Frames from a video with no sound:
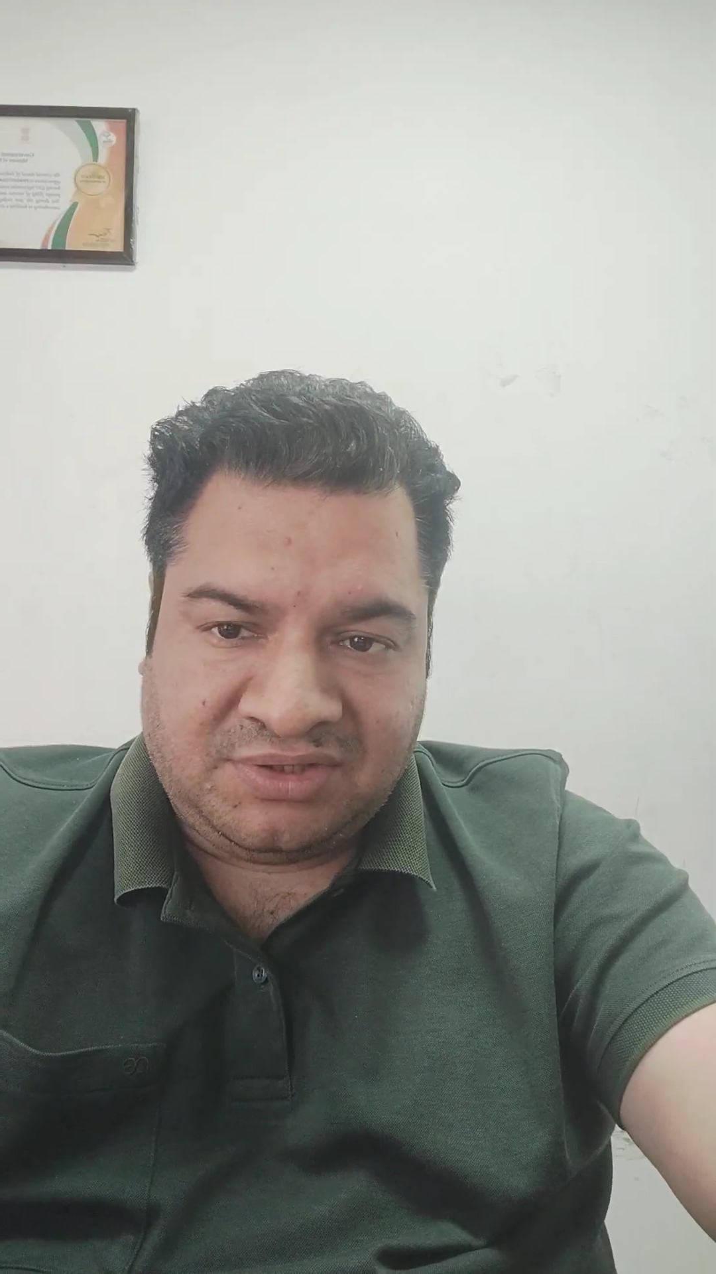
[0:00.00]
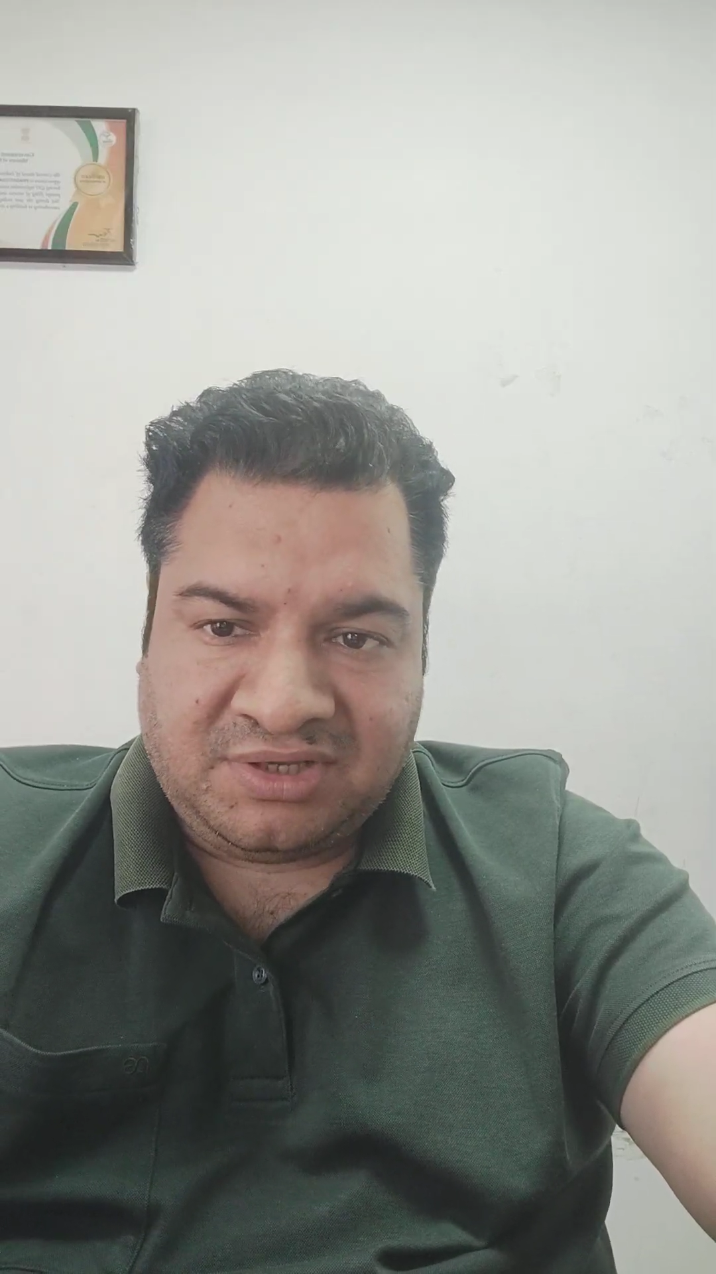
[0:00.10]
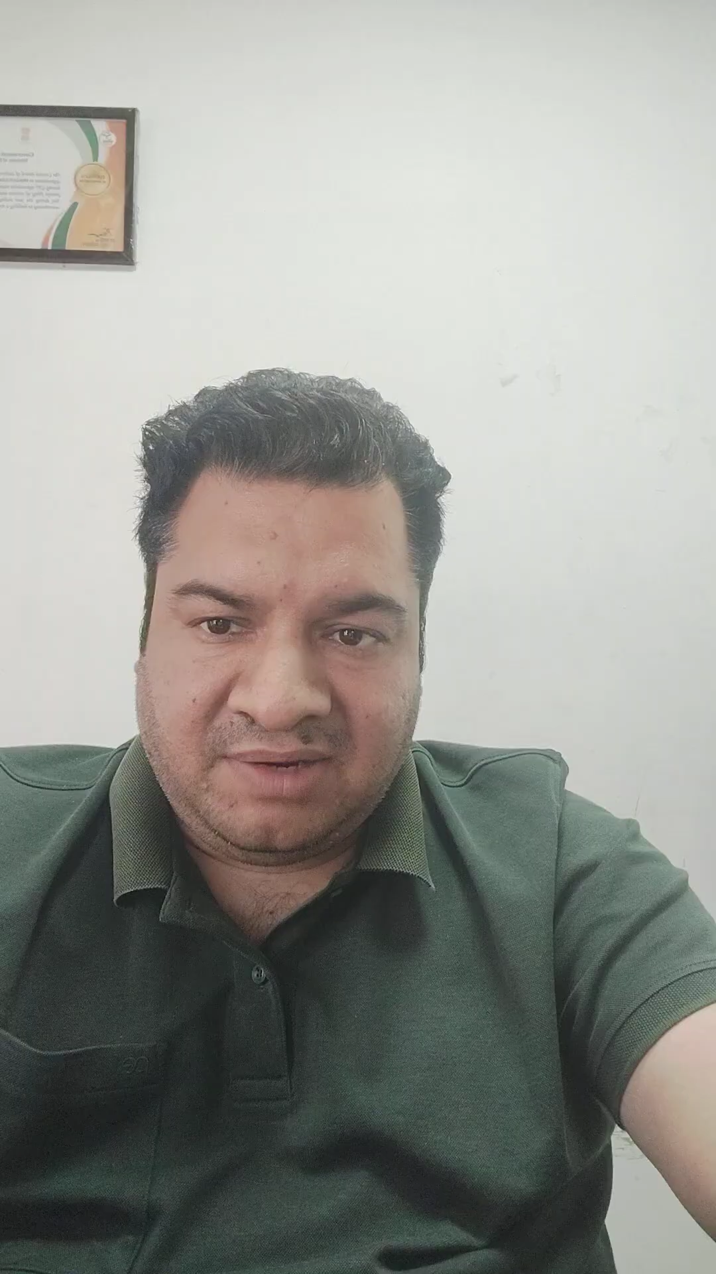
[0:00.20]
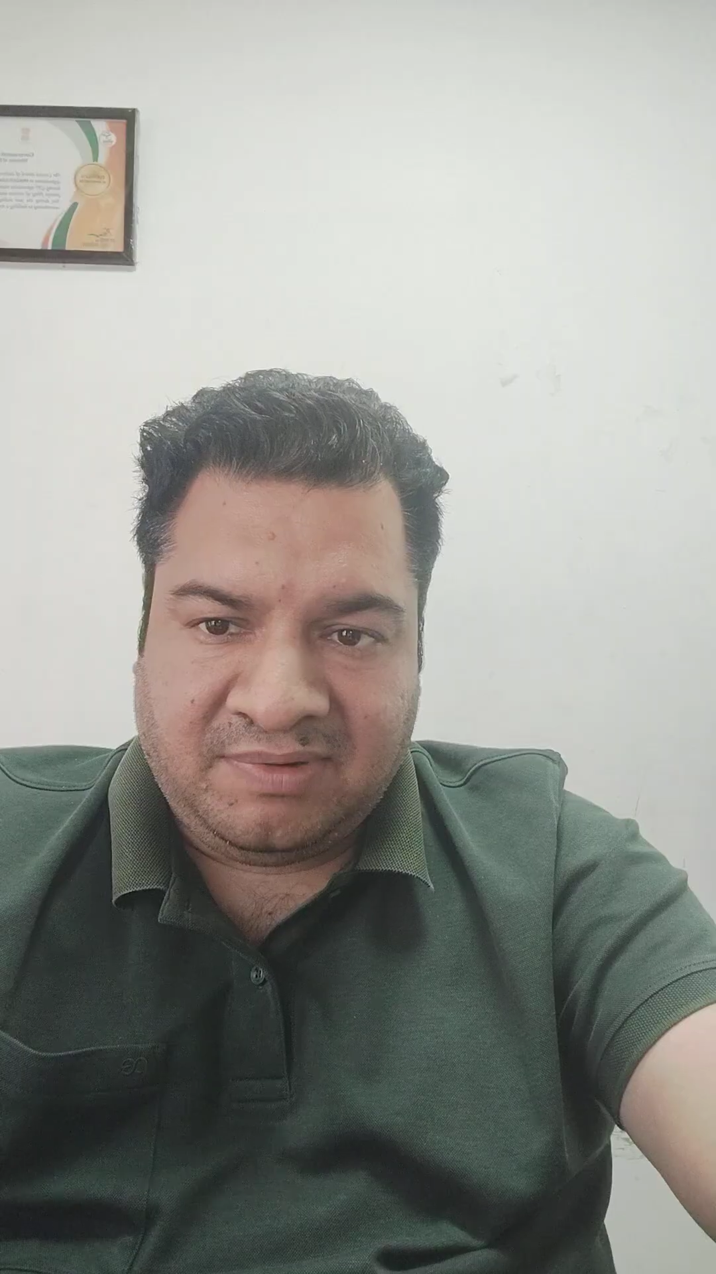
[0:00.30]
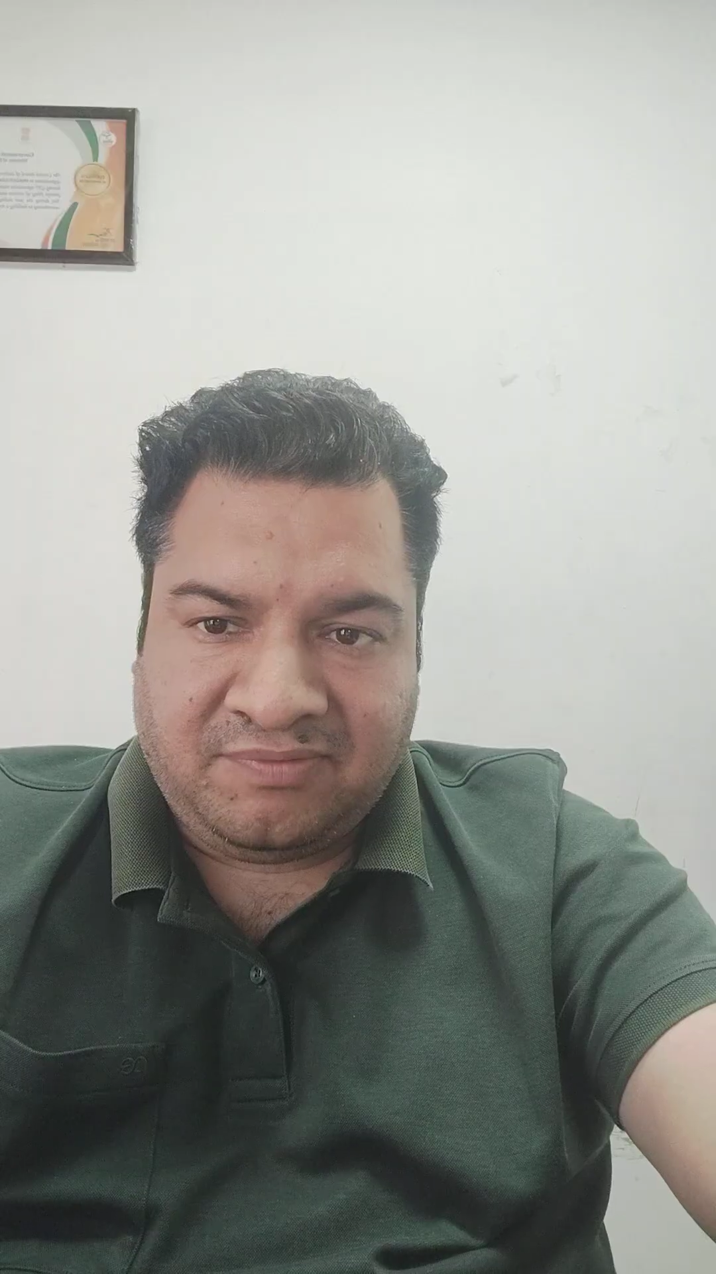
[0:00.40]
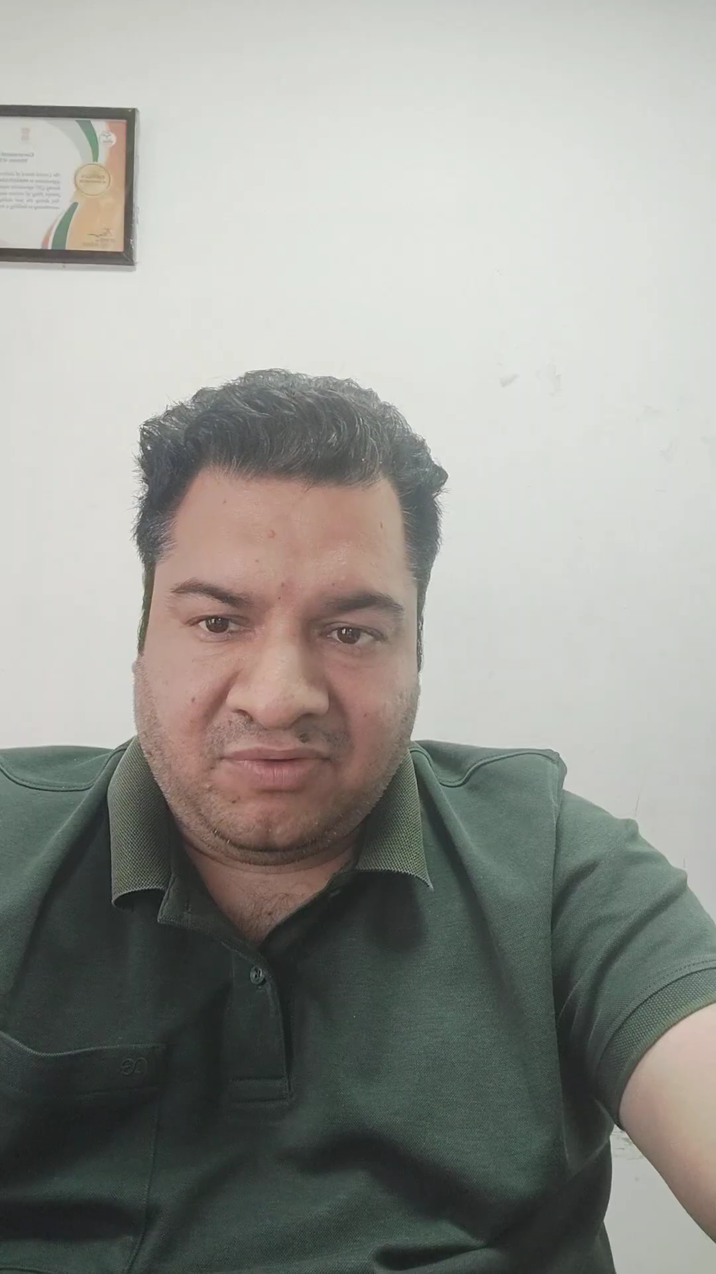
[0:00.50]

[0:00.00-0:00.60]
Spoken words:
answerable